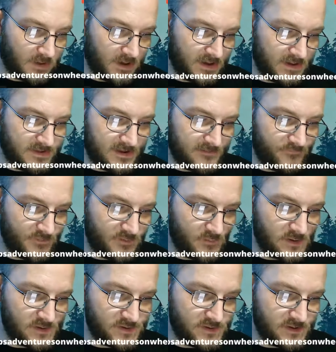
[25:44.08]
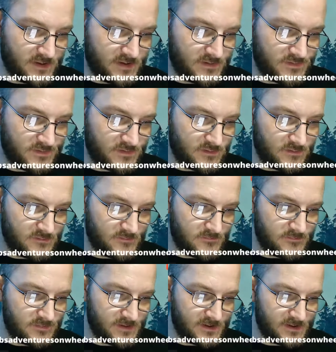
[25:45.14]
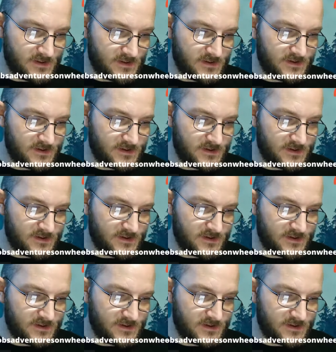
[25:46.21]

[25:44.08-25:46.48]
I definitely want you guys to go over there